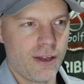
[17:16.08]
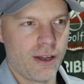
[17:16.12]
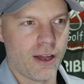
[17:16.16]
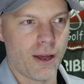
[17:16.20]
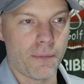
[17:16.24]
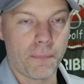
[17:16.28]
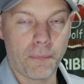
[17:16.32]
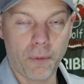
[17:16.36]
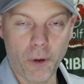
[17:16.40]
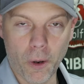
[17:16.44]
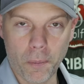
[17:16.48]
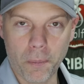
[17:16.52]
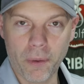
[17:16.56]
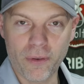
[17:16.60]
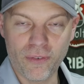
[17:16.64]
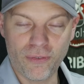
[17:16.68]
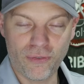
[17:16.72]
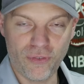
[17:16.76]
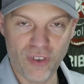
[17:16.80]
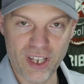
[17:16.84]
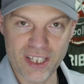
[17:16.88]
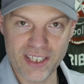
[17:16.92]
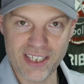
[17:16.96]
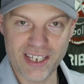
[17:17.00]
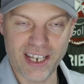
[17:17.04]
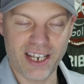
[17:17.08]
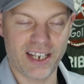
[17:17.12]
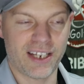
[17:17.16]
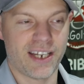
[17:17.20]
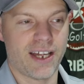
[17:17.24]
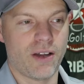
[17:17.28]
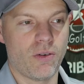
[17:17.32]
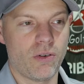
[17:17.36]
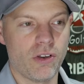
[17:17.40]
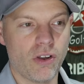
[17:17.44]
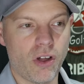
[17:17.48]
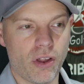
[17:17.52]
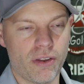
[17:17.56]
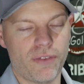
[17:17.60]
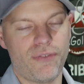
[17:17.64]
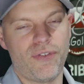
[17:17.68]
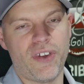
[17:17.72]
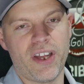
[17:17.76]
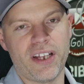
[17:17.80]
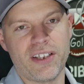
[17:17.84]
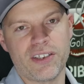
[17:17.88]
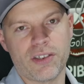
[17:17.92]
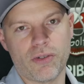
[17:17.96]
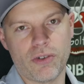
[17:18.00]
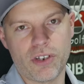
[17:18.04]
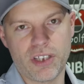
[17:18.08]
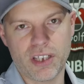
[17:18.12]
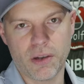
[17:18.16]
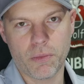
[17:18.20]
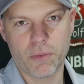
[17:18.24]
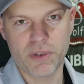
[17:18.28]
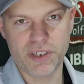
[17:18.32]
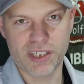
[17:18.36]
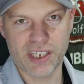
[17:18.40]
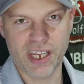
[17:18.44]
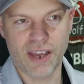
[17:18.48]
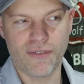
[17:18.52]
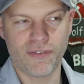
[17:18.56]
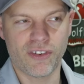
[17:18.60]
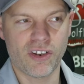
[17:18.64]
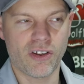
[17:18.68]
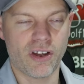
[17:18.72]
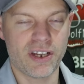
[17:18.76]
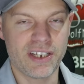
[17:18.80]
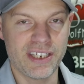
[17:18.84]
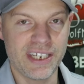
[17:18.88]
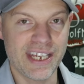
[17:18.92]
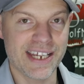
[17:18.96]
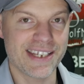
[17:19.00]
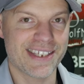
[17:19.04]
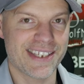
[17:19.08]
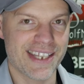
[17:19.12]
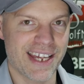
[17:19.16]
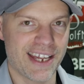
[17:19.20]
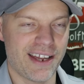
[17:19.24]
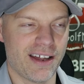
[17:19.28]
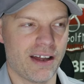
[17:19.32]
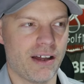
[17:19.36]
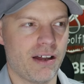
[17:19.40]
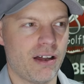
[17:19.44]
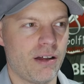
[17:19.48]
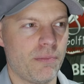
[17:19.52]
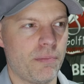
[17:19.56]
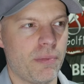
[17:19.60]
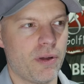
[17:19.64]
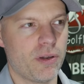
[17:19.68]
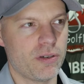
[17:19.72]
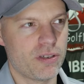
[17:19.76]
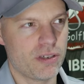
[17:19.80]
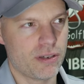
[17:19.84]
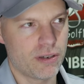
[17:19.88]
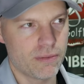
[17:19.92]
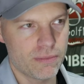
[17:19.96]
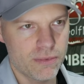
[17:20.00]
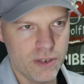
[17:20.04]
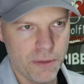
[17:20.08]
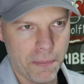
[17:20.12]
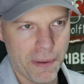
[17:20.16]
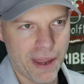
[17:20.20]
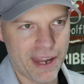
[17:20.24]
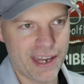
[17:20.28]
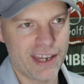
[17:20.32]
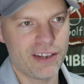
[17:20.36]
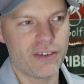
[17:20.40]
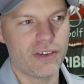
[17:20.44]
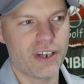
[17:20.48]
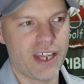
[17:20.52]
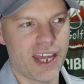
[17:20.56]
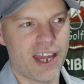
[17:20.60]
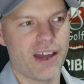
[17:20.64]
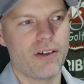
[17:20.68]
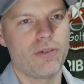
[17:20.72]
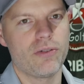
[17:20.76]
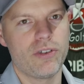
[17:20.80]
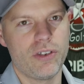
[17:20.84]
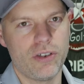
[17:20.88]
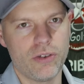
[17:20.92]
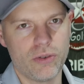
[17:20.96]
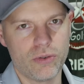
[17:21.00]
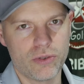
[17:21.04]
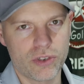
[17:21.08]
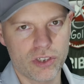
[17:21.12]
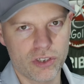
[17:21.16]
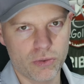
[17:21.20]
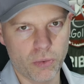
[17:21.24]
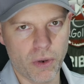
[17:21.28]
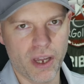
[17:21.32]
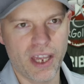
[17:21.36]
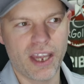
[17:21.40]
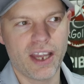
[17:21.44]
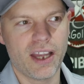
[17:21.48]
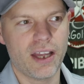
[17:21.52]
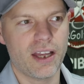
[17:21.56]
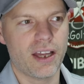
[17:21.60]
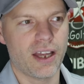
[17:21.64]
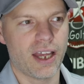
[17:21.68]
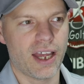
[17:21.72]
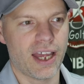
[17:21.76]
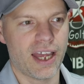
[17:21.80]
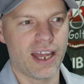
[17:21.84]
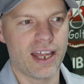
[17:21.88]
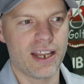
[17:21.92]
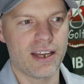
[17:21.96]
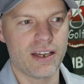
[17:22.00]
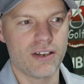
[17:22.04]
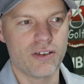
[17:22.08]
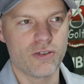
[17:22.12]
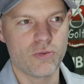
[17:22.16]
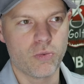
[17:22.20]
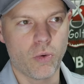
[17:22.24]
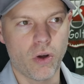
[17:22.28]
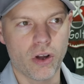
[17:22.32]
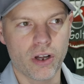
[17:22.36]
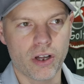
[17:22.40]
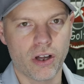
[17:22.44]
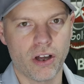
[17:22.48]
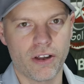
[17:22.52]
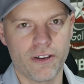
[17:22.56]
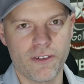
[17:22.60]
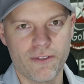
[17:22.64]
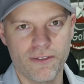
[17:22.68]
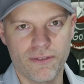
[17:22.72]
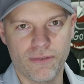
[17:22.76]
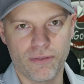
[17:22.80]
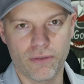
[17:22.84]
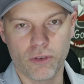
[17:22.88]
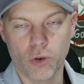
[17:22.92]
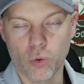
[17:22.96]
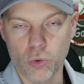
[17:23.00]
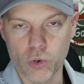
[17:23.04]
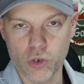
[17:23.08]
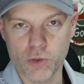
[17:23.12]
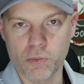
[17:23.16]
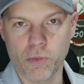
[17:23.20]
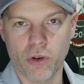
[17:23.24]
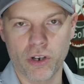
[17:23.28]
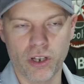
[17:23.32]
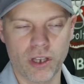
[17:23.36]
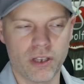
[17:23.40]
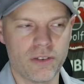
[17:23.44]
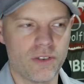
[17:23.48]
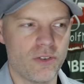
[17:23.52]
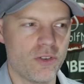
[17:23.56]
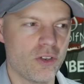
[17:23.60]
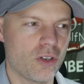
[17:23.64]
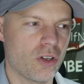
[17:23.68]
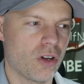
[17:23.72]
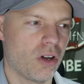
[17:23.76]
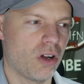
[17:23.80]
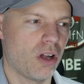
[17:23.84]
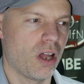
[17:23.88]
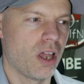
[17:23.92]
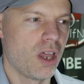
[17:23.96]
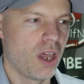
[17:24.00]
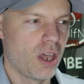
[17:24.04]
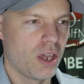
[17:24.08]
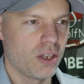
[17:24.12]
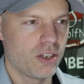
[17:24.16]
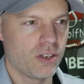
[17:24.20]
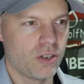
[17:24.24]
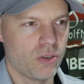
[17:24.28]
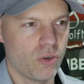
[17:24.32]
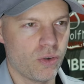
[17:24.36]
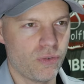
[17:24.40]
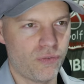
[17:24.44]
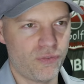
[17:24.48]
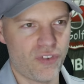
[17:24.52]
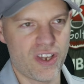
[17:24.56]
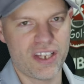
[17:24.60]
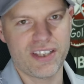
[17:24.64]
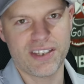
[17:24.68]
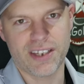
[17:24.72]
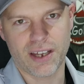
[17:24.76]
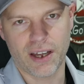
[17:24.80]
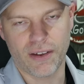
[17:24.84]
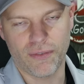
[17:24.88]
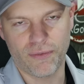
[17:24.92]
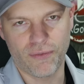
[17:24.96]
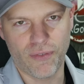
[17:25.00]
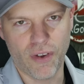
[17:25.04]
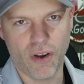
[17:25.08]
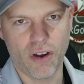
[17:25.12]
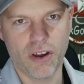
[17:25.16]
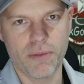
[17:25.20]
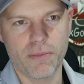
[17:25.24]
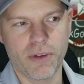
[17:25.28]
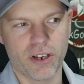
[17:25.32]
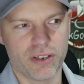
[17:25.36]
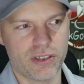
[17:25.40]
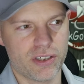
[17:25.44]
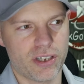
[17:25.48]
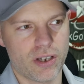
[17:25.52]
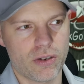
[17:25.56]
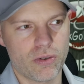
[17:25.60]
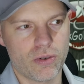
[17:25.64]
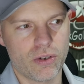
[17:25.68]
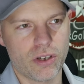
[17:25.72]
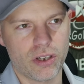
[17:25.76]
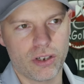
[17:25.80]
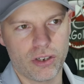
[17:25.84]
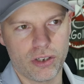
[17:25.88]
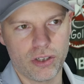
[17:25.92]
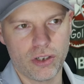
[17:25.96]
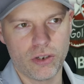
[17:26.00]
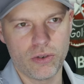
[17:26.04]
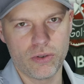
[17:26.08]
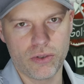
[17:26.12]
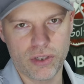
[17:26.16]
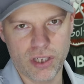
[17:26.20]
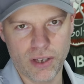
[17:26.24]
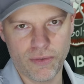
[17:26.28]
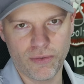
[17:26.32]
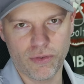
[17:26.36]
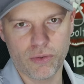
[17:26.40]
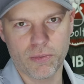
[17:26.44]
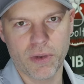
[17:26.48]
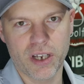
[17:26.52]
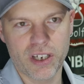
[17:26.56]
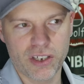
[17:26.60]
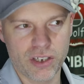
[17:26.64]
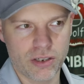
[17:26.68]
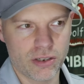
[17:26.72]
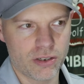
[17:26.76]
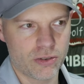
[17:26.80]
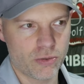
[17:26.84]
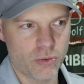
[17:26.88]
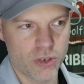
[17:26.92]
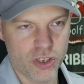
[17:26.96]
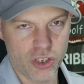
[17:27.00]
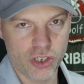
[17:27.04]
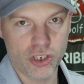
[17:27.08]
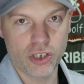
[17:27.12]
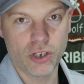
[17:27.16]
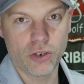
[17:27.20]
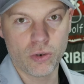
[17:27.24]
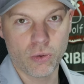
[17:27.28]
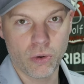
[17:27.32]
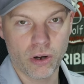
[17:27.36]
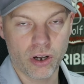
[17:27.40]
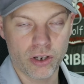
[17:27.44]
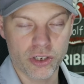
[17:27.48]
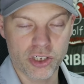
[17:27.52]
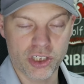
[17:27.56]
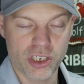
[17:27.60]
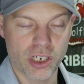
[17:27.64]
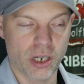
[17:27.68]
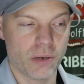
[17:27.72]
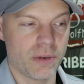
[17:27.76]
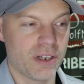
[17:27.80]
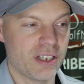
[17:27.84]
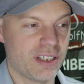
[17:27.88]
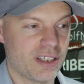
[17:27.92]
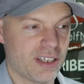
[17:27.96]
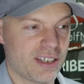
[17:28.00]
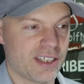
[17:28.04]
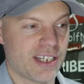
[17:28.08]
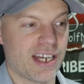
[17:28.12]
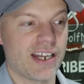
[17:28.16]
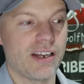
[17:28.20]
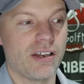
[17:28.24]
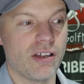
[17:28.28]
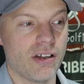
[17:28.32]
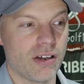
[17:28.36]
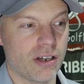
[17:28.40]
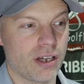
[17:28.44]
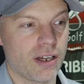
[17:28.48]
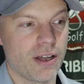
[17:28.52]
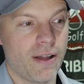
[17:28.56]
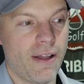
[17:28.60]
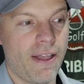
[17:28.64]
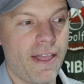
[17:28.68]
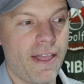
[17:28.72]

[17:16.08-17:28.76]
a proper fitting. Now, a lot of the fittings are only done with 7-iron. Yes, they are, but depending on how you swing and what kind of launch monitor you got, your fitter very much so can use the information which you are showing to say, look,